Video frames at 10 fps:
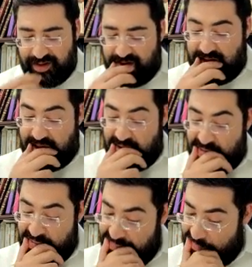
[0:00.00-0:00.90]
Now,
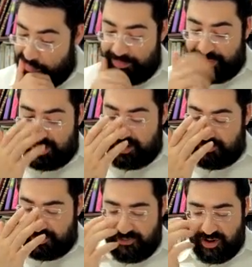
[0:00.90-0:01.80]

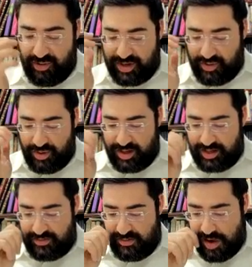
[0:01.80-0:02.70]
before we go
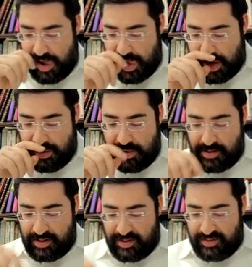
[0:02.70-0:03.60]
on,
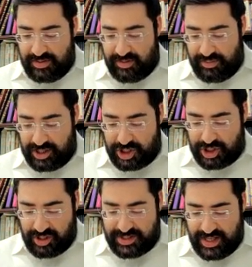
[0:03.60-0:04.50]
the
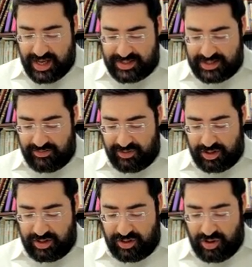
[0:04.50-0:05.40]
Marsha says, if you look
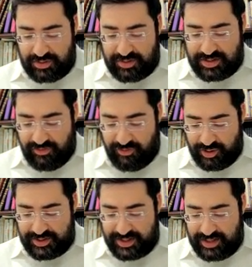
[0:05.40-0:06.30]
in note
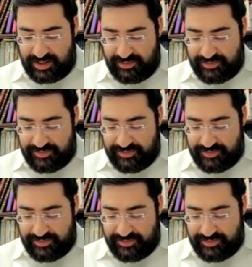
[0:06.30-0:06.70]
14,